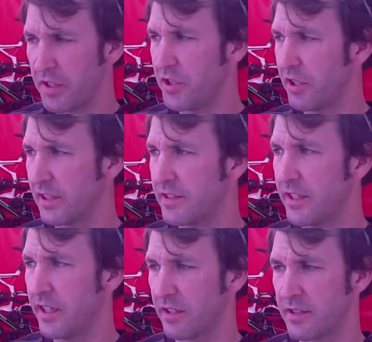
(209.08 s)
but as you can
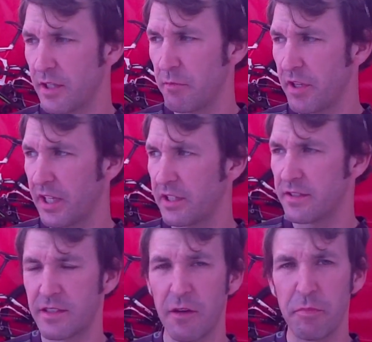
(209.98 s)
see on some of like
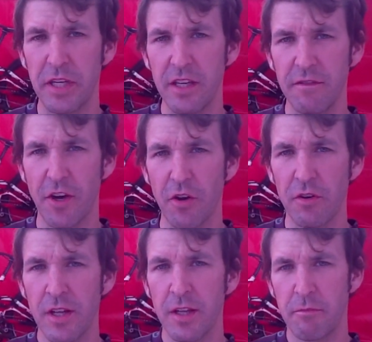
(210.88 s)
the Stumpy
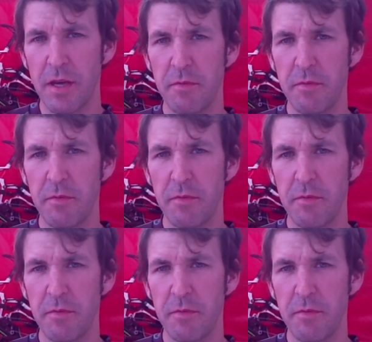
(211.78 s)
Evo,